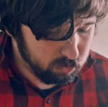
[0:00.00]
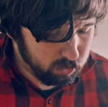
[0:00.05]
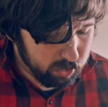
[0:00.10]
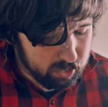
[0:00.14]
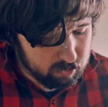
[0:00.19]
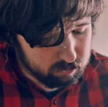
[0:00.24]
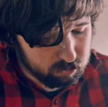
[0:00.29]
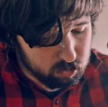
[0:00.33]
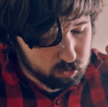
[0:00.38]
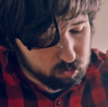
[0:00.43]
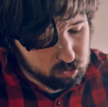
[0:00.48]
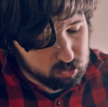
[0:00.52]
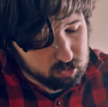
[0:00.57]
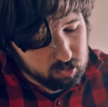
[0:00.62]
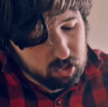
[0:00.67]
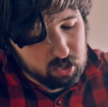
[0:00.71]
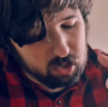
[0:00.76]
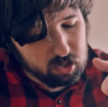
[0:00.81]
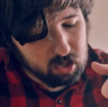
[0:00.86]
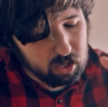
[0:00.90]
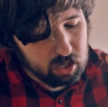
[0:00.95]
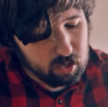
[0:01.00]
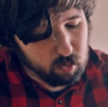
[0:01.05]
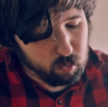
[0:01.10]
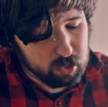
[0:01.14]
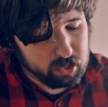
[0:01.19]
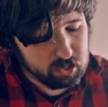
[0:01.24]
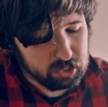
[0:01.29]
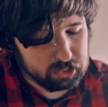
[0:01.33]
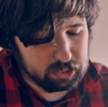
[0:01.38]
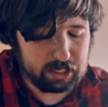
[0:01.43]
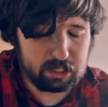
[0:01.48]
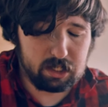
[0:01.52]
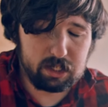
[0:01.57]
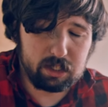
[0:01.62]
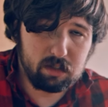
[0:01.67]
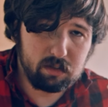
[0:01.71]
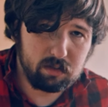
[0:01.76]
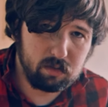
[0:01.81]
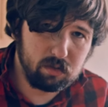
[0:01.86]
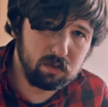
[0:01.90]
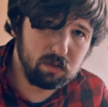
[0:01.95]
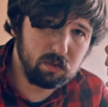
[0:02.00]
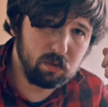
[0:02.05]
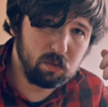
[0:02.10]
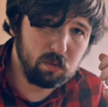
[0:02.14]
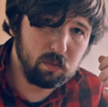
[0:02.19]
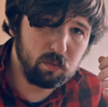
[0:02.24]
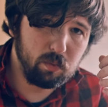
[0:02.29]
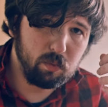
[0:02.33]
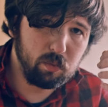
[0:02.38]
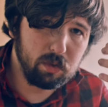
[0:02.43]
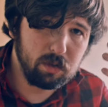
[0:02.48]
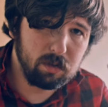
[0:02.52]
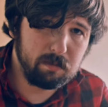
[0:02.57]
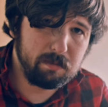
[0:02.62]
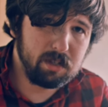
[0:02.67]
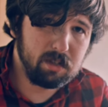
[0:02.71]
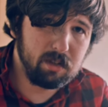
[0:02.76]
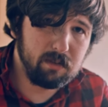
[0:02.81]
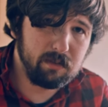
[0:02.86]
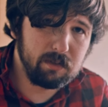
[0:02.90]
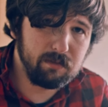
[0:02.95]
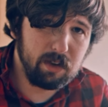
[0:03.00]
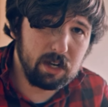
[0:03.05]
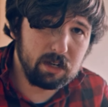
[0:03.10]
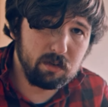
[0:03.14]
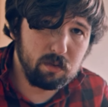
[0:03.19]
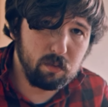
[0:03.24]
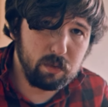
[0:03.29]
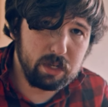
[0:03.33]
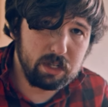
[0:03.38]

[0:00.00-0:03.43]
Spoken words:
your arrows and where they're landing to the specific value,